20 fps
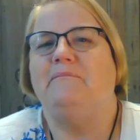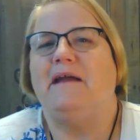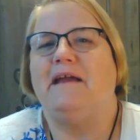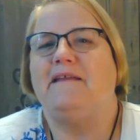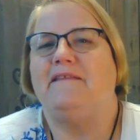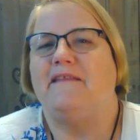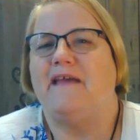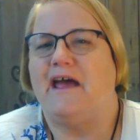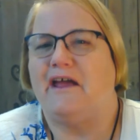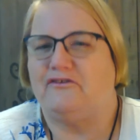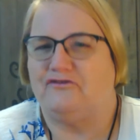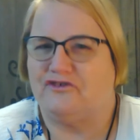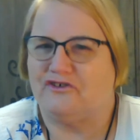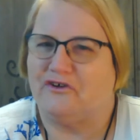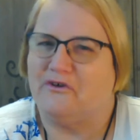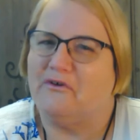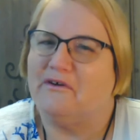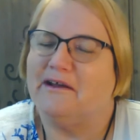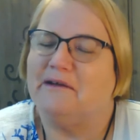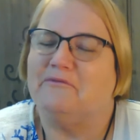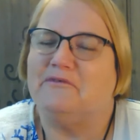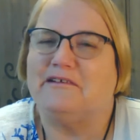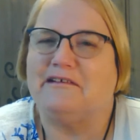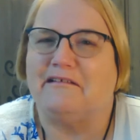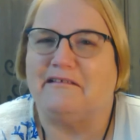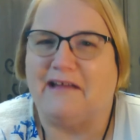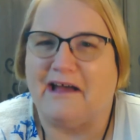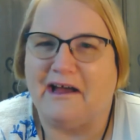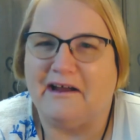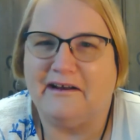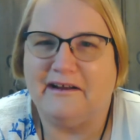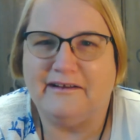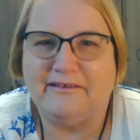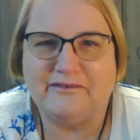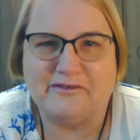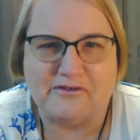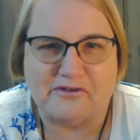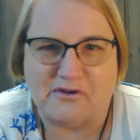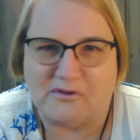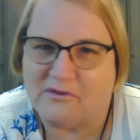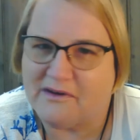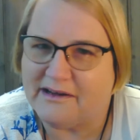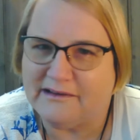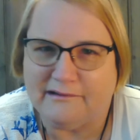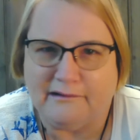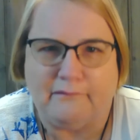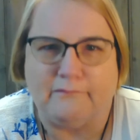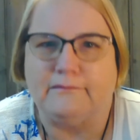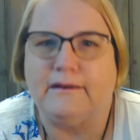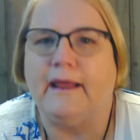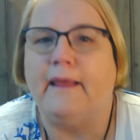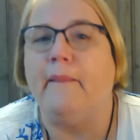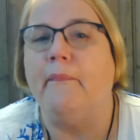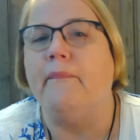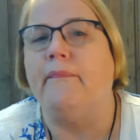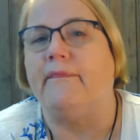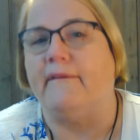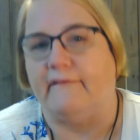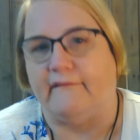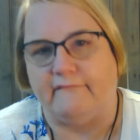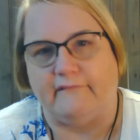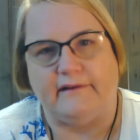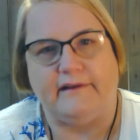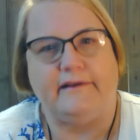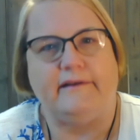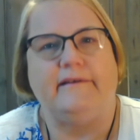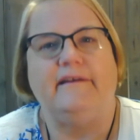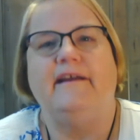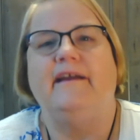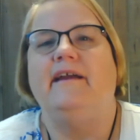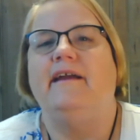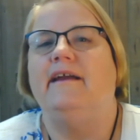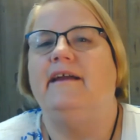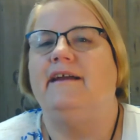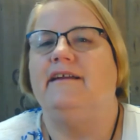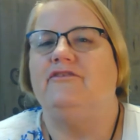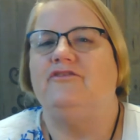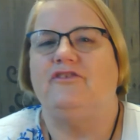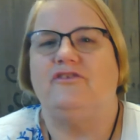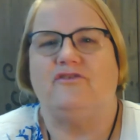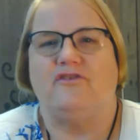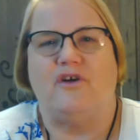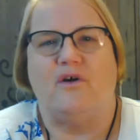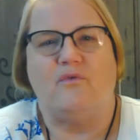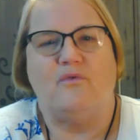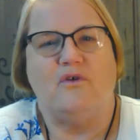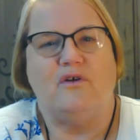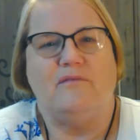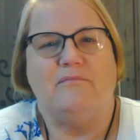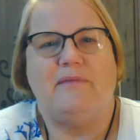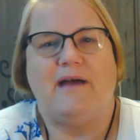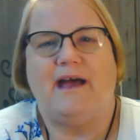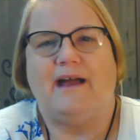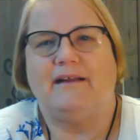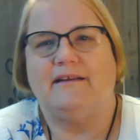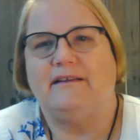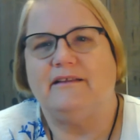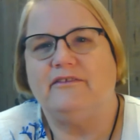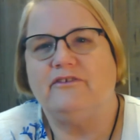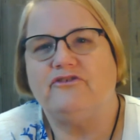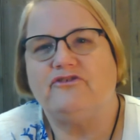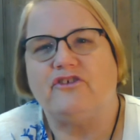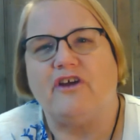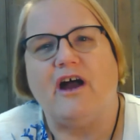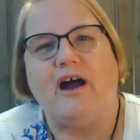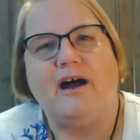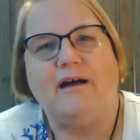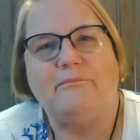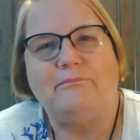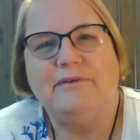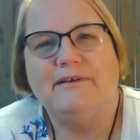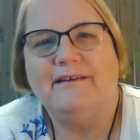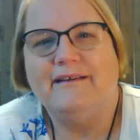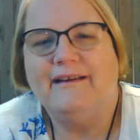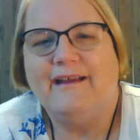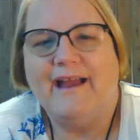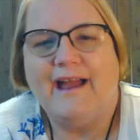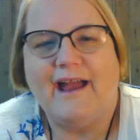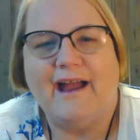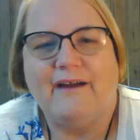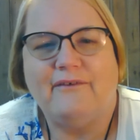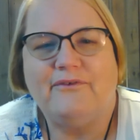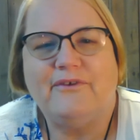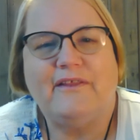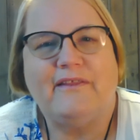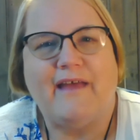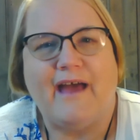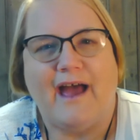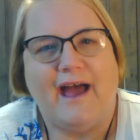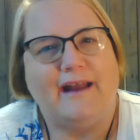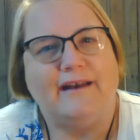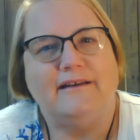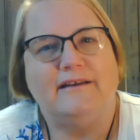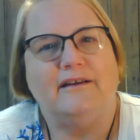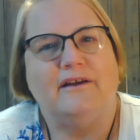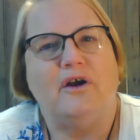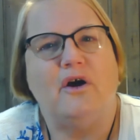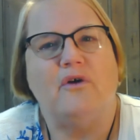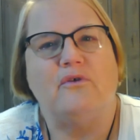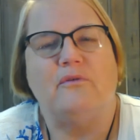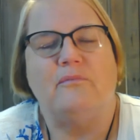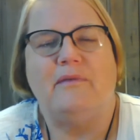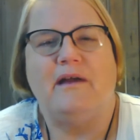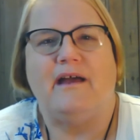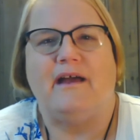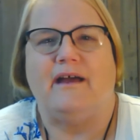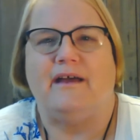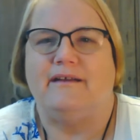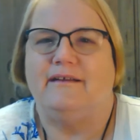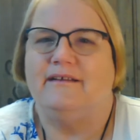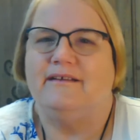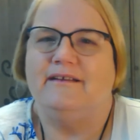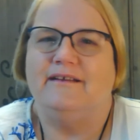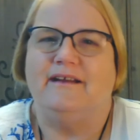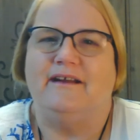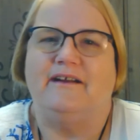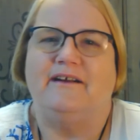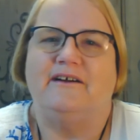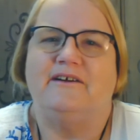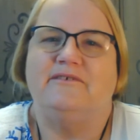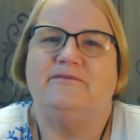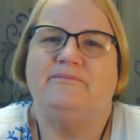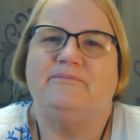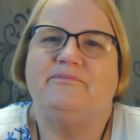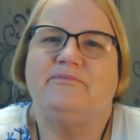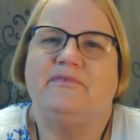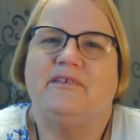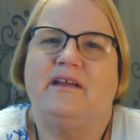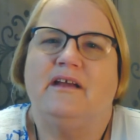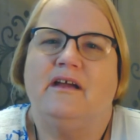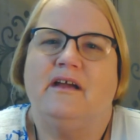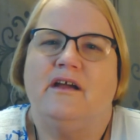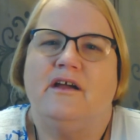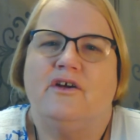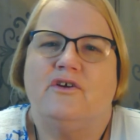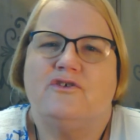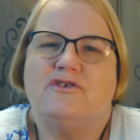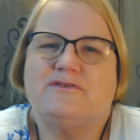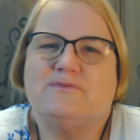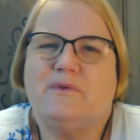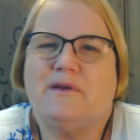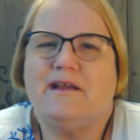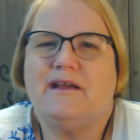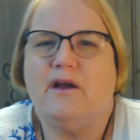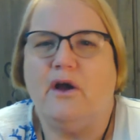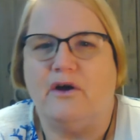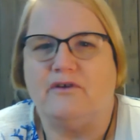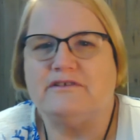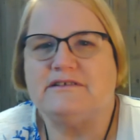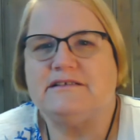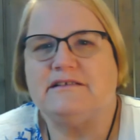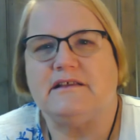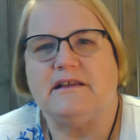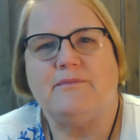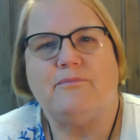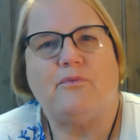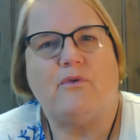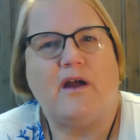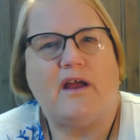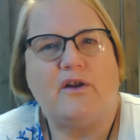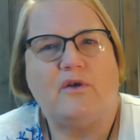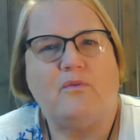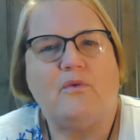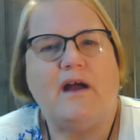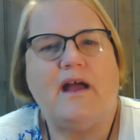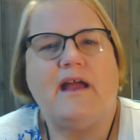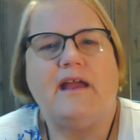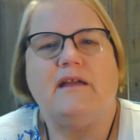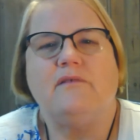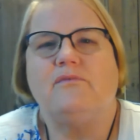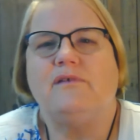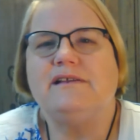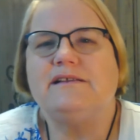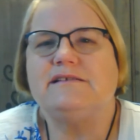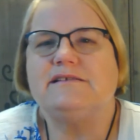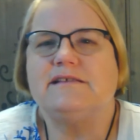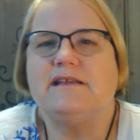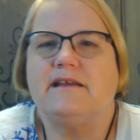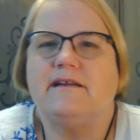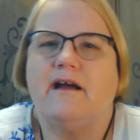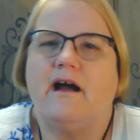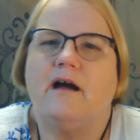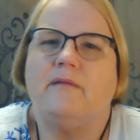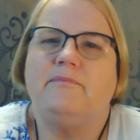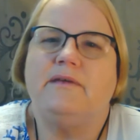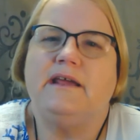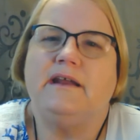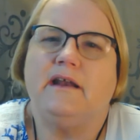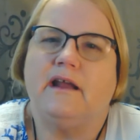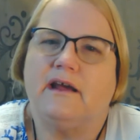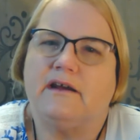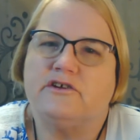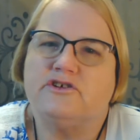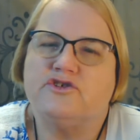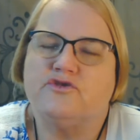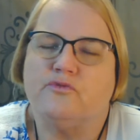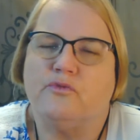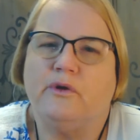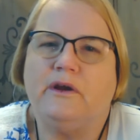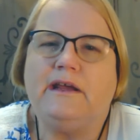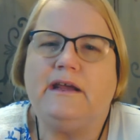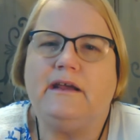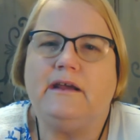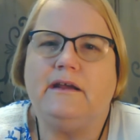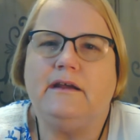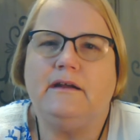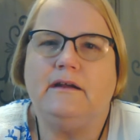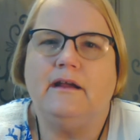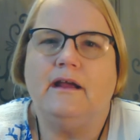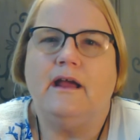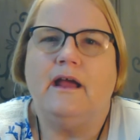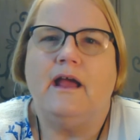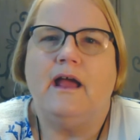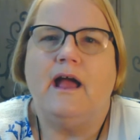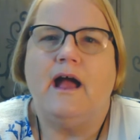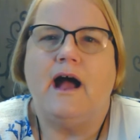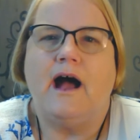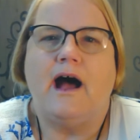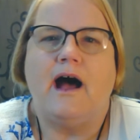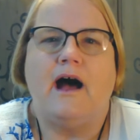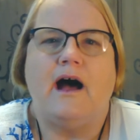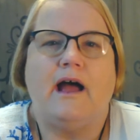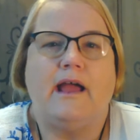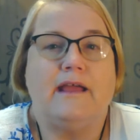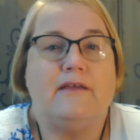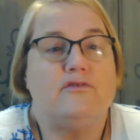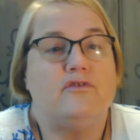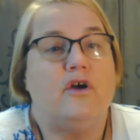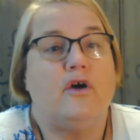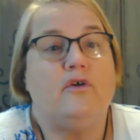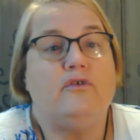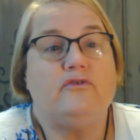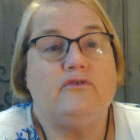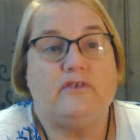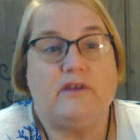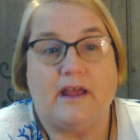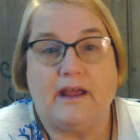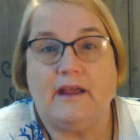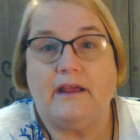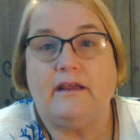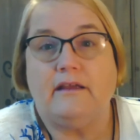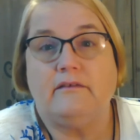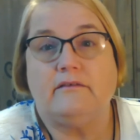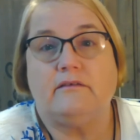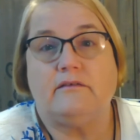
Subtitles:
that joke, it was a lot easier to wait till 10:30 and just go on back to the shop after that and go to bed, Of course, we didn't go to sleep right away. We'd sit up. He liked to read. In those days,